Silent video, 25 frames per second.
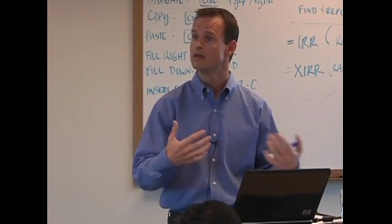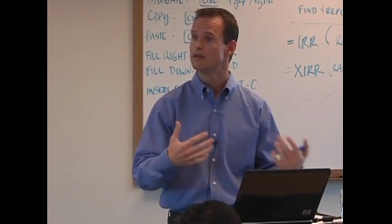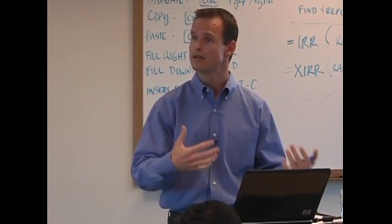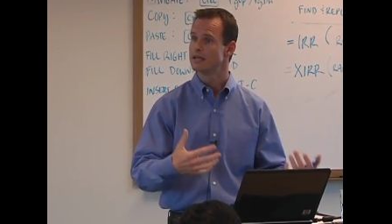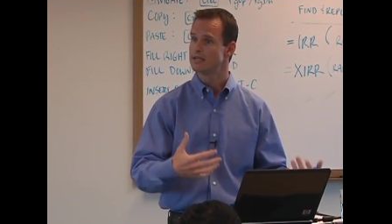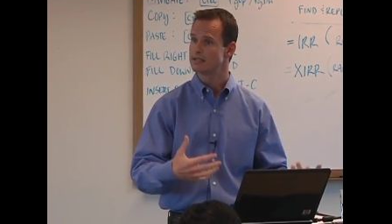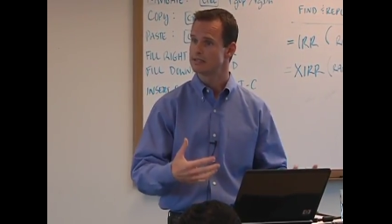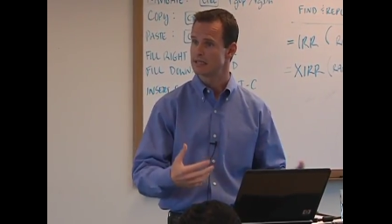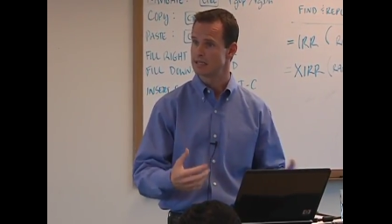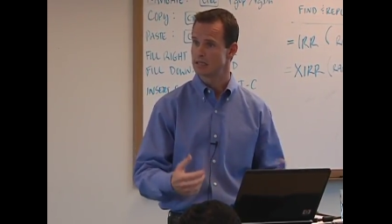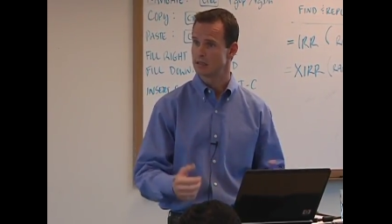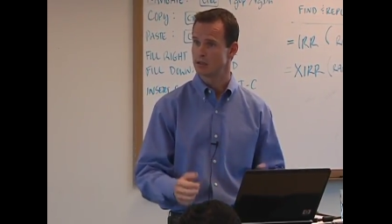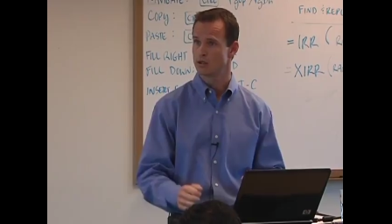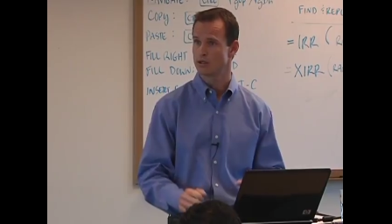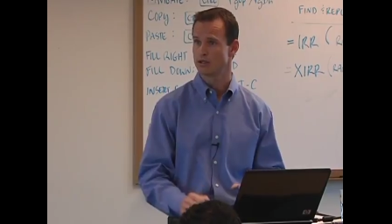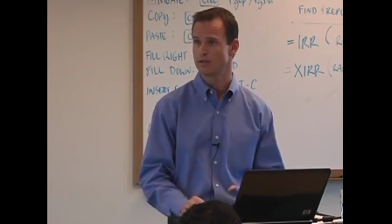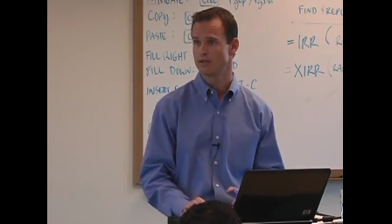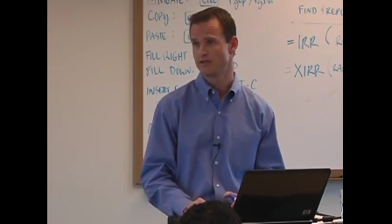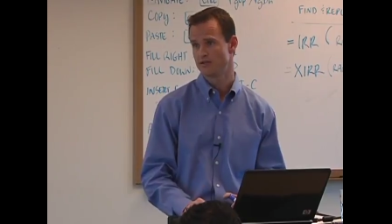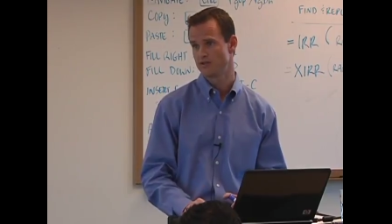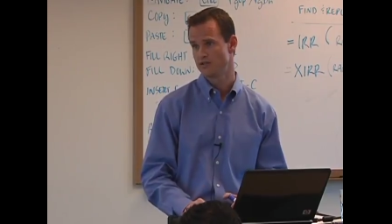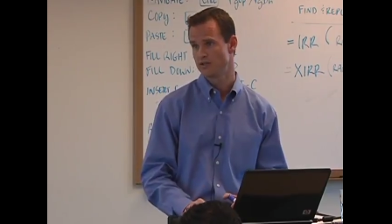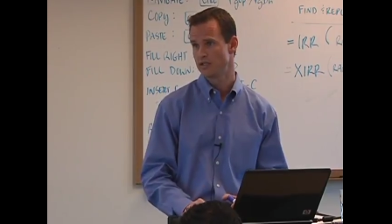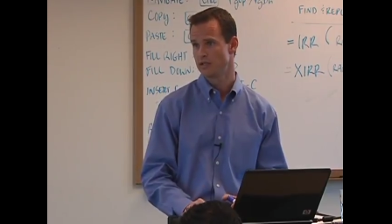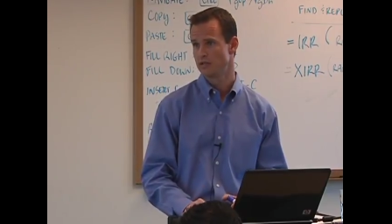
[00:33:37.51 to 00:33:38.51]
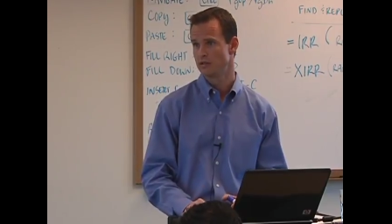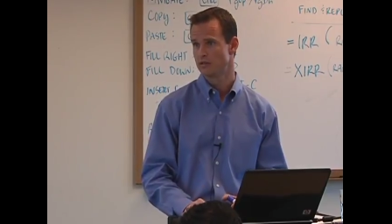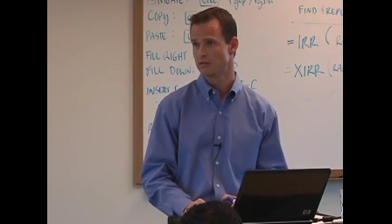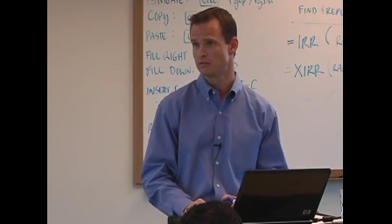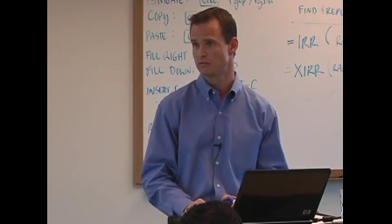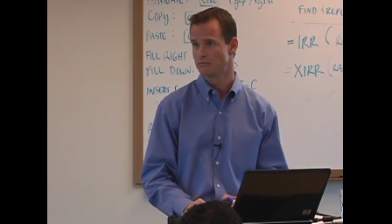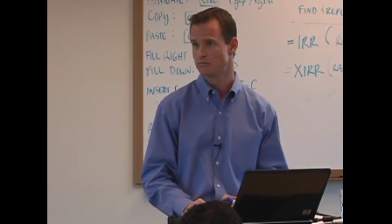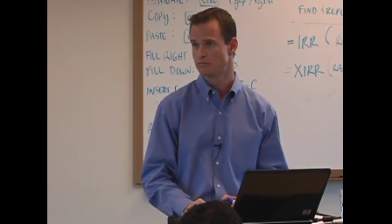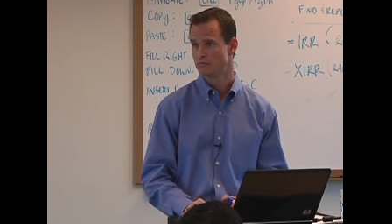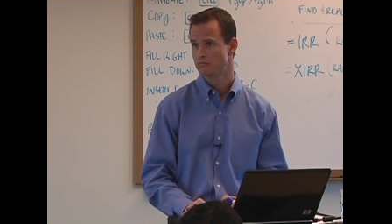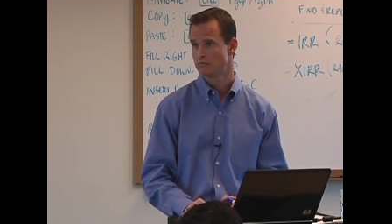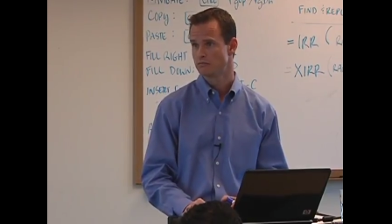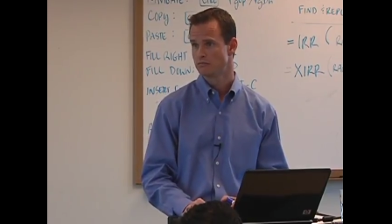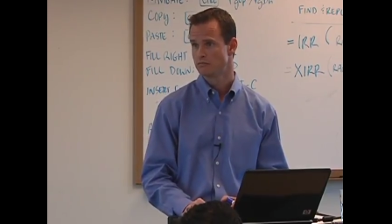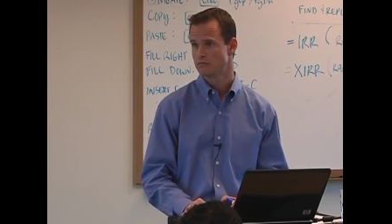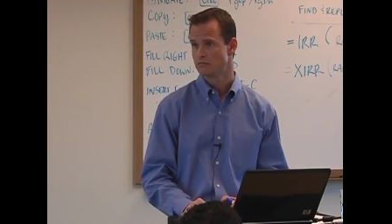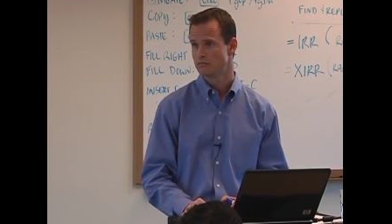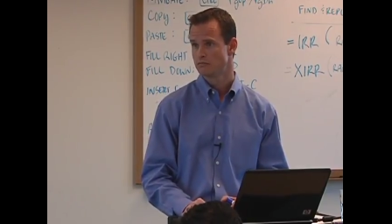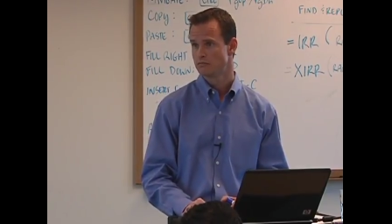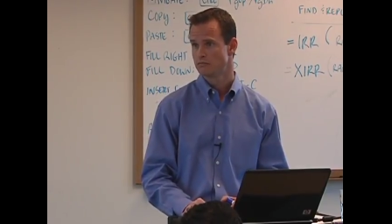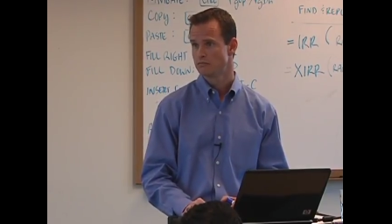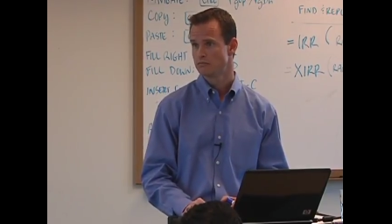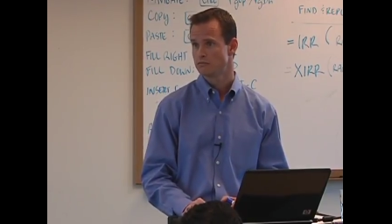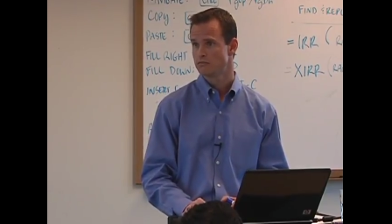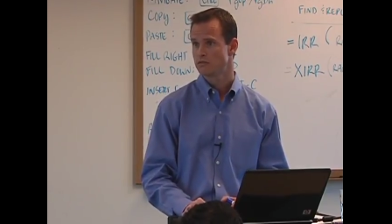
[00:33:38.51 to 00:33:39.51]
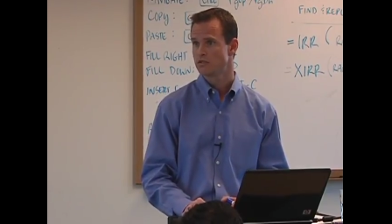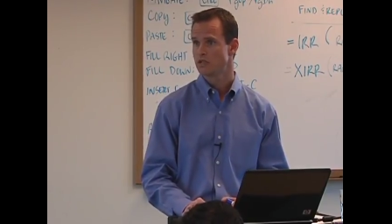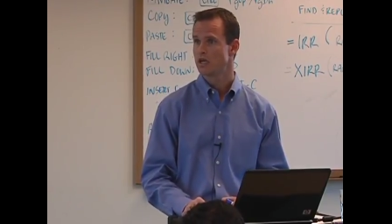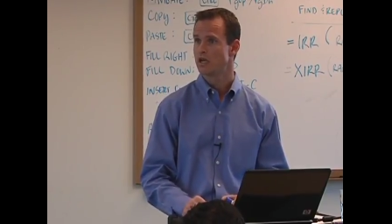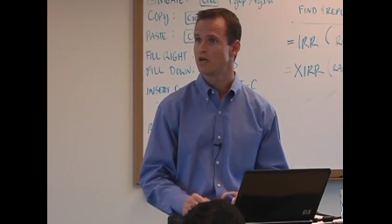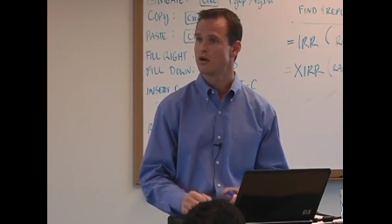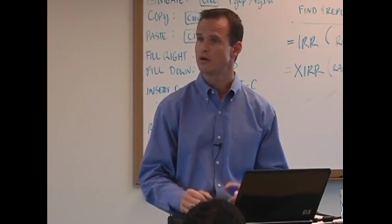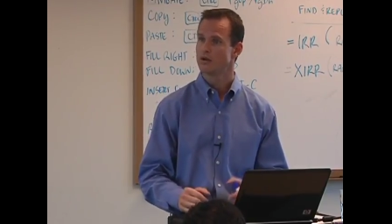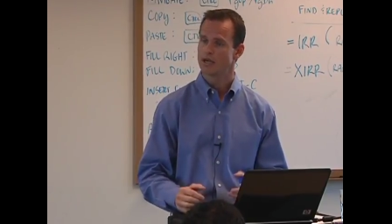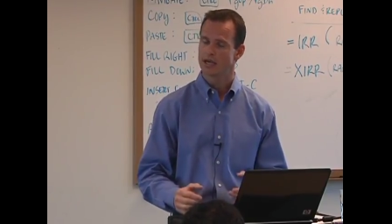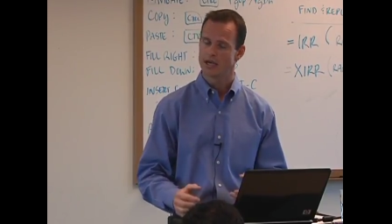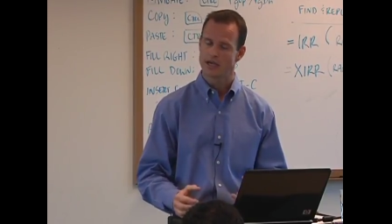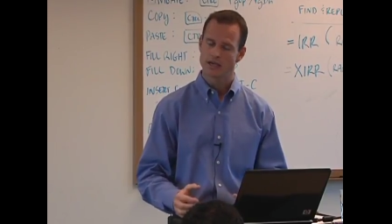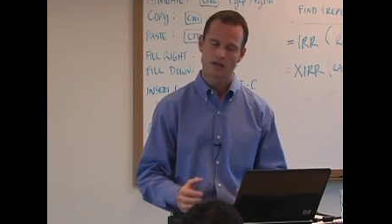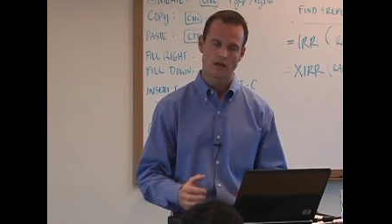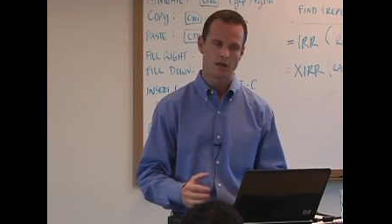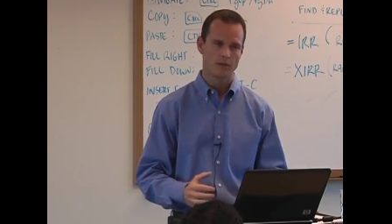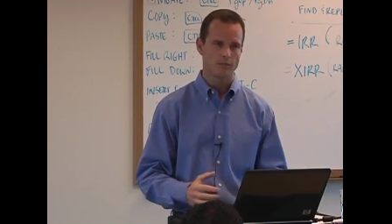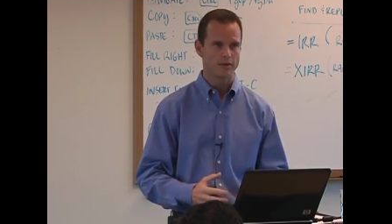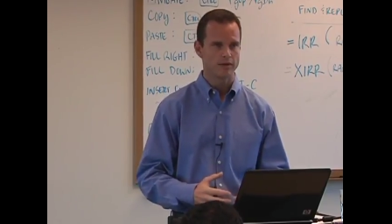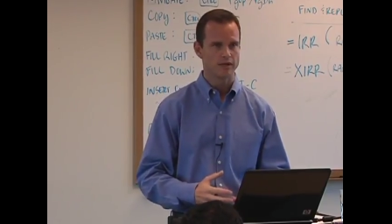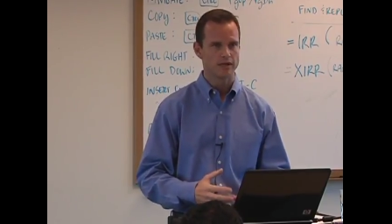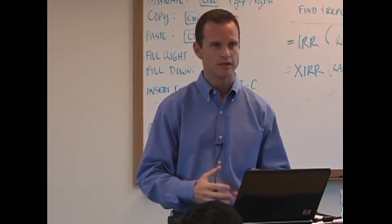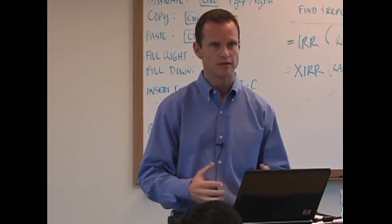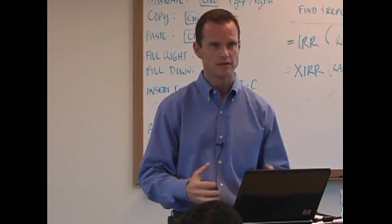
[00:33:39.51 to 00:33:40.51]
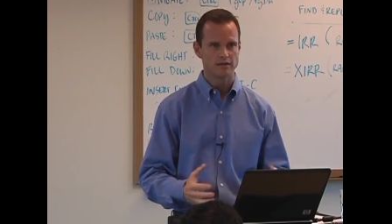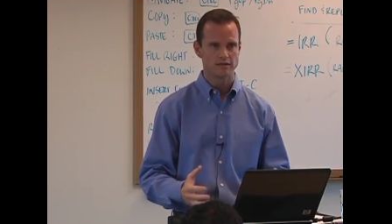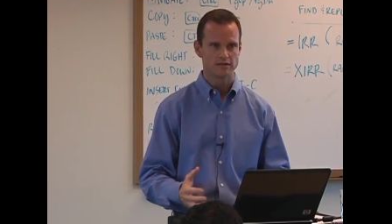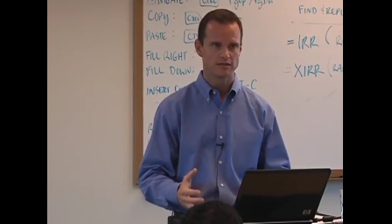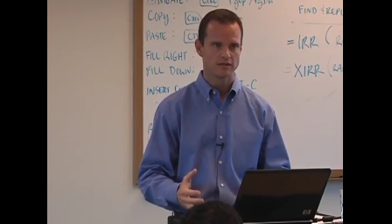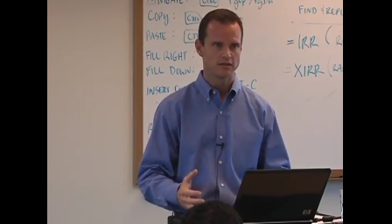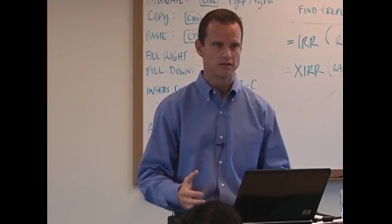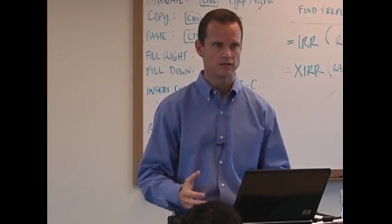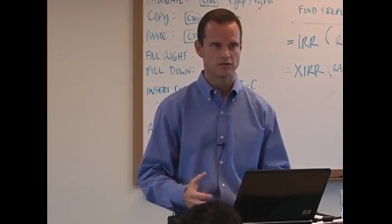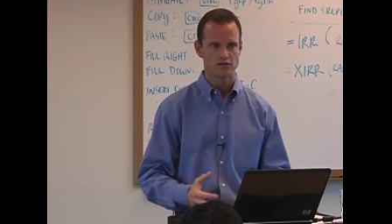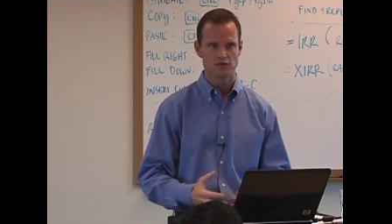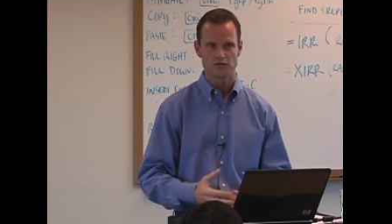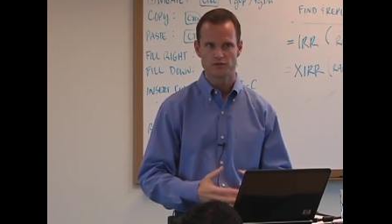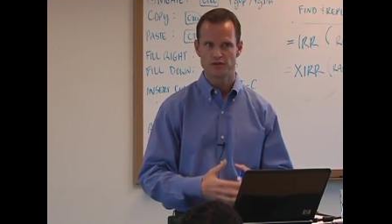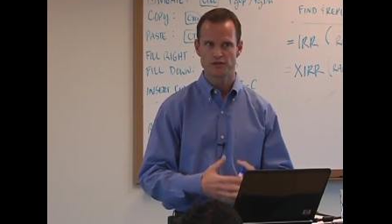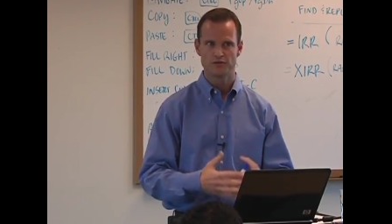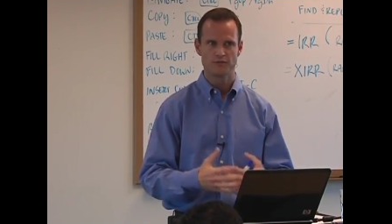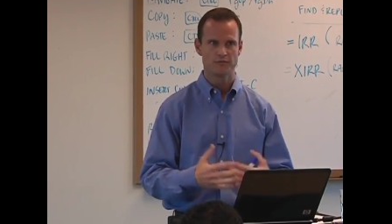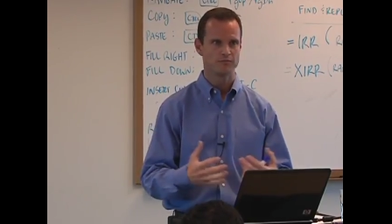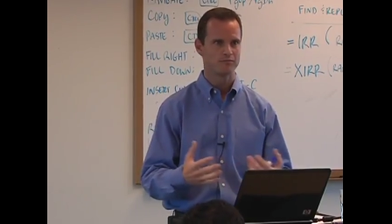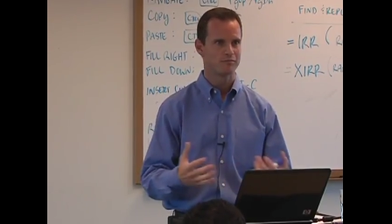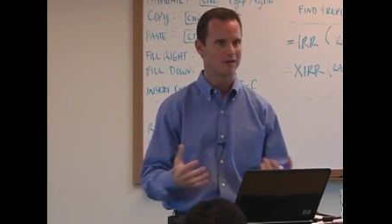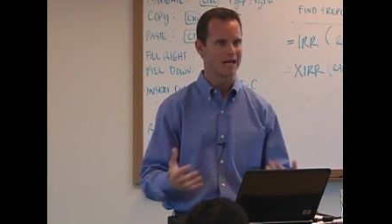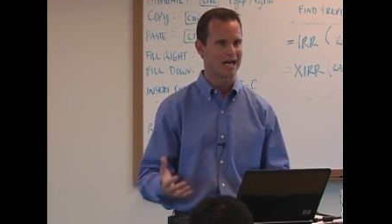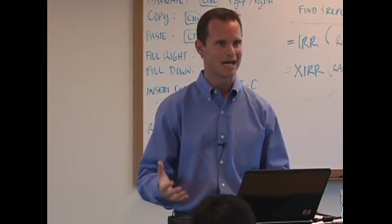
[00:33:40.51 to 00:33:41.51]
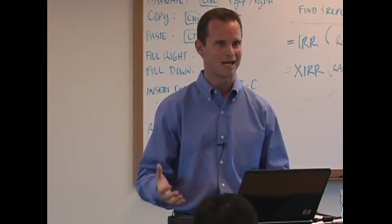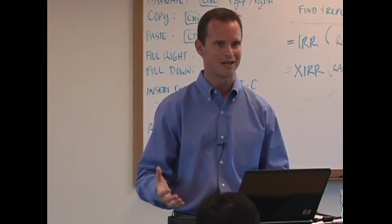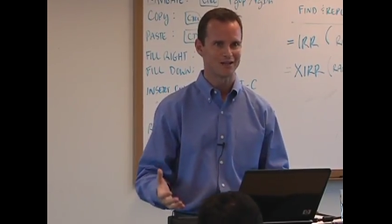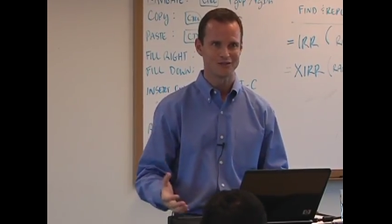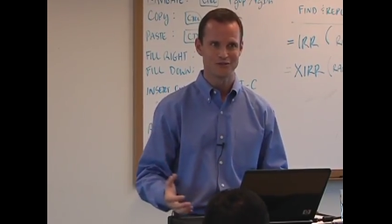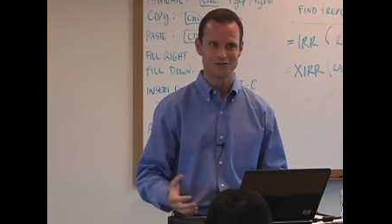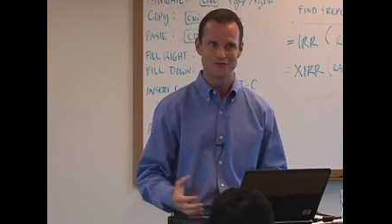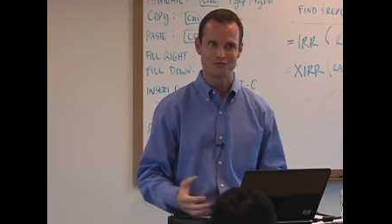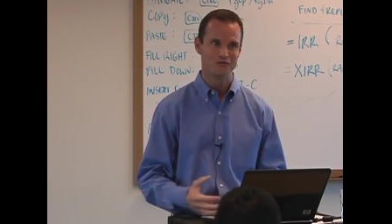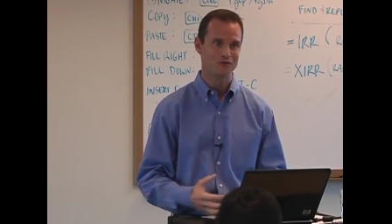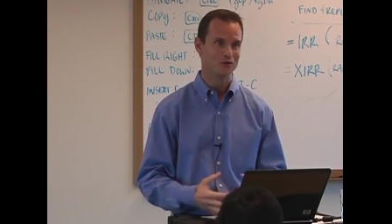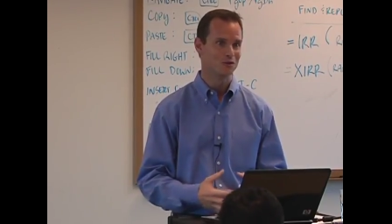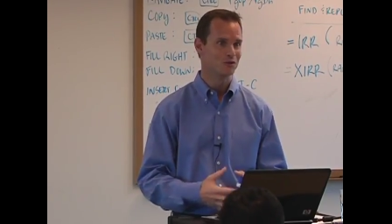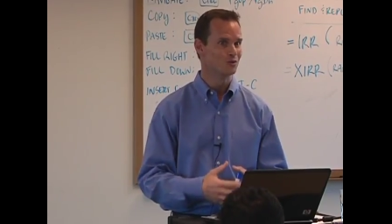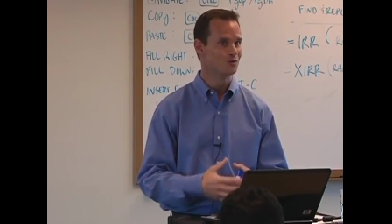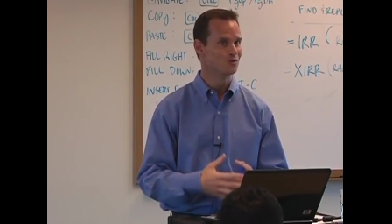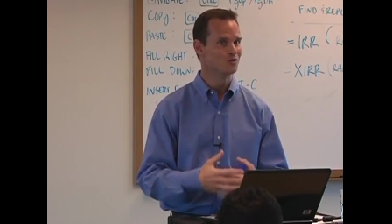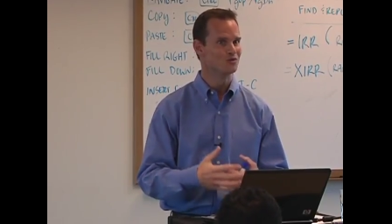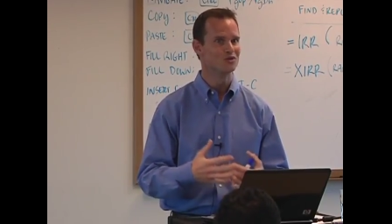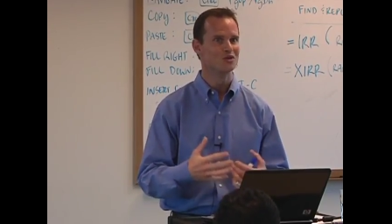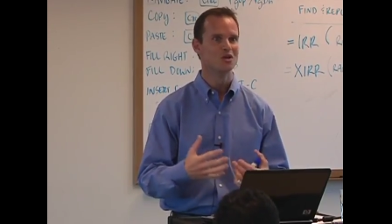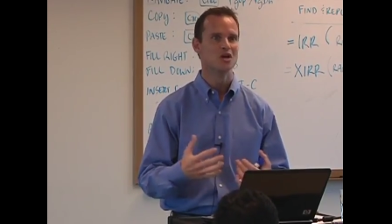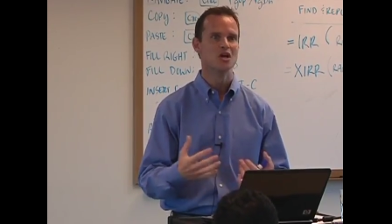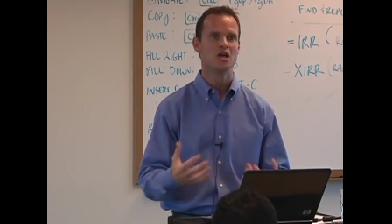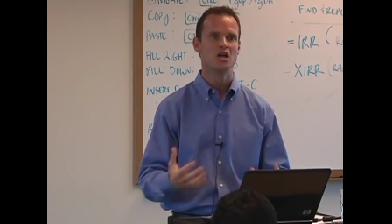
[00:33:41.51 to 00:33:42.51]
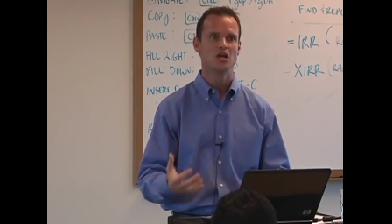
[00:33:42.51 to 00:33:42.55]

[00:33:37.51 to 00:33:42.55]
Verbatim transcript: You take a look at this deal say, okay, a company in this industry, packaged foods,